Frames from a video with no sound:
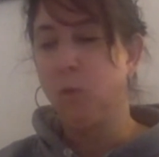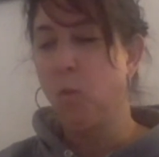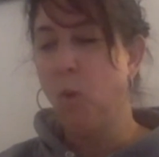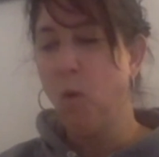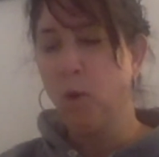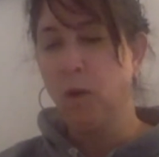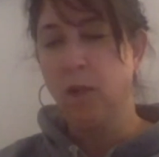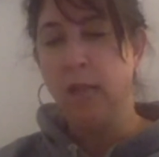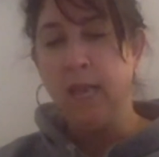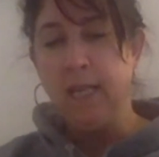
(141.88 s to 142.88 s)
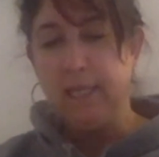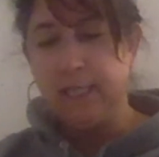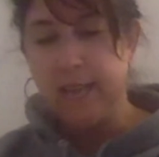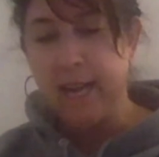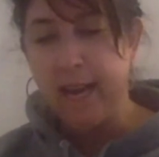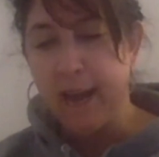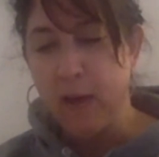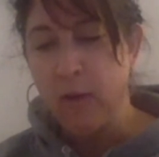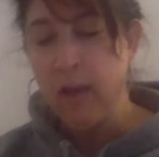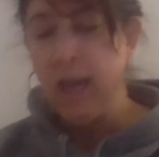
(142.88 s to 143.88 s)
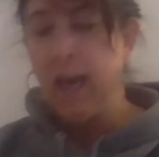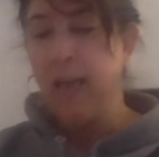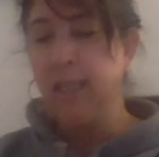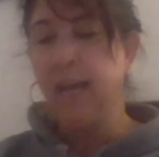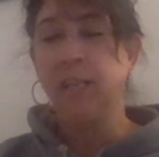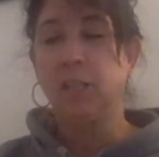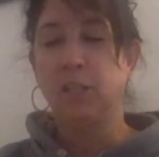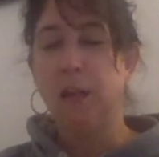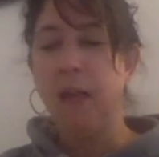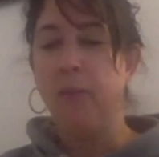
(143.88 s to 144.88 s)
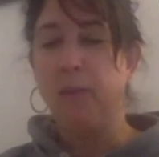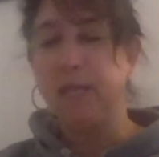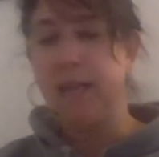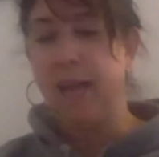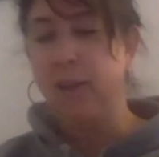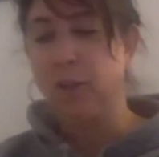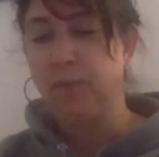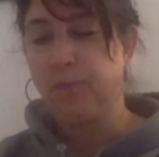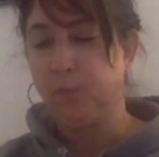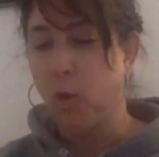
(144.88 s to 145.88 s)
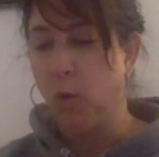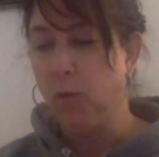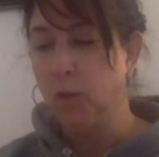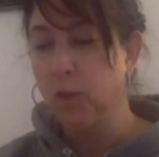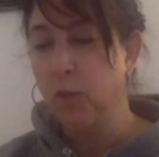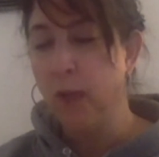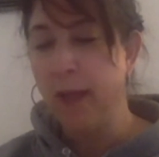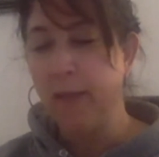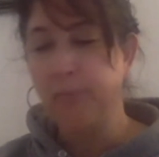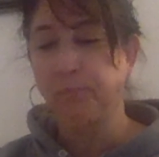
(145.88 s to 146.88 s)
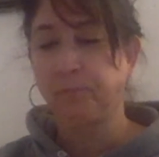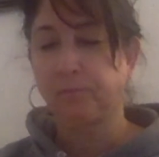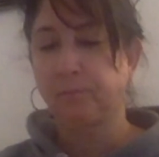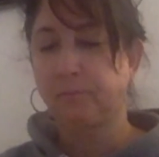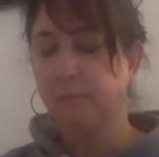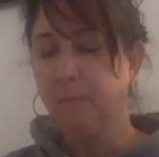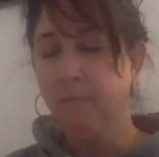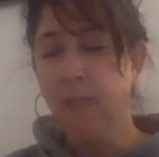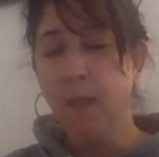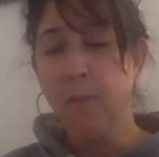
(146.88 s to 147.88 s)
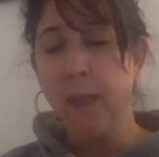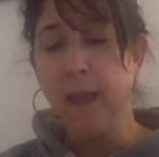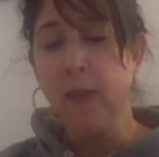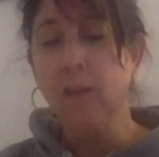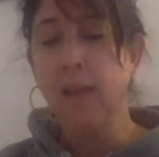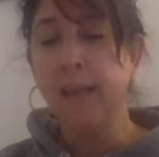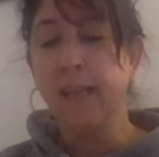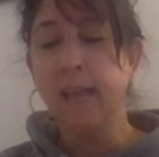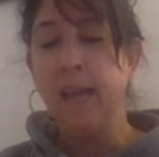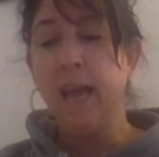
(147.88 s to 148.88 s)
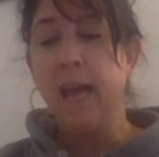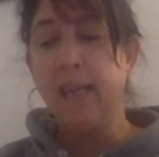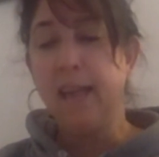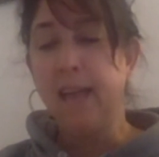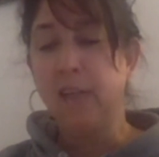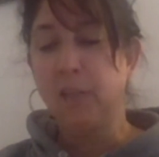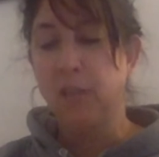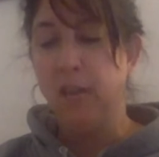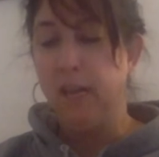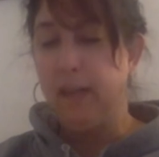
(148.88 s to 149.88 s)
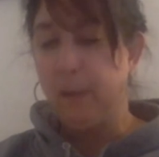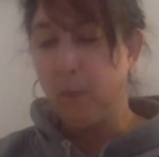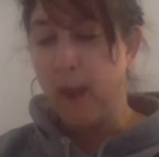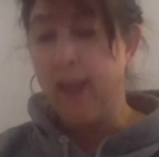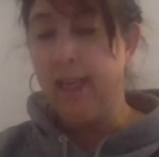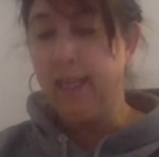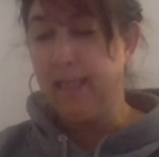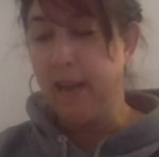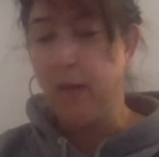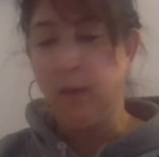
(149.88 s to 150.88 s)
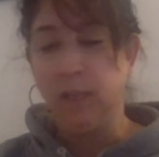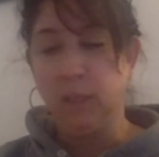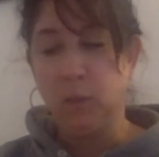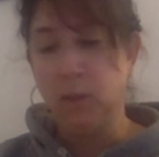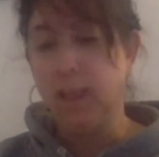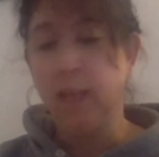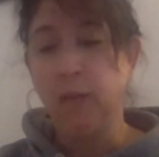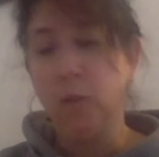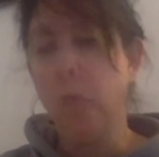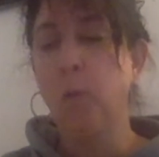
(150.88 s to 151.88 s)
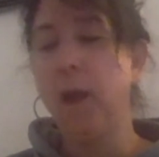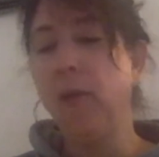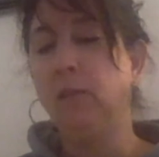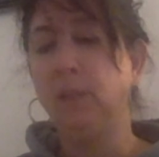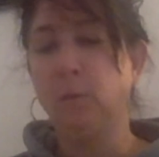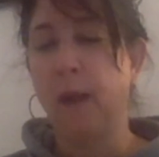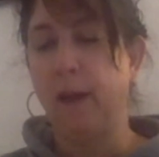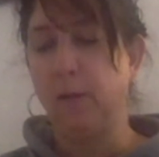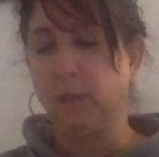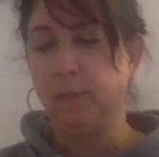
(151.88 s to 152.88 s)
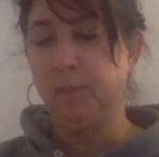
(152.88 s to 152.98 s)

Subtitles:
Whoa, girl, steady now. Attach, climb, attach. Over to the right. Pay out line, attach. Now right and down and swing that loop around and around.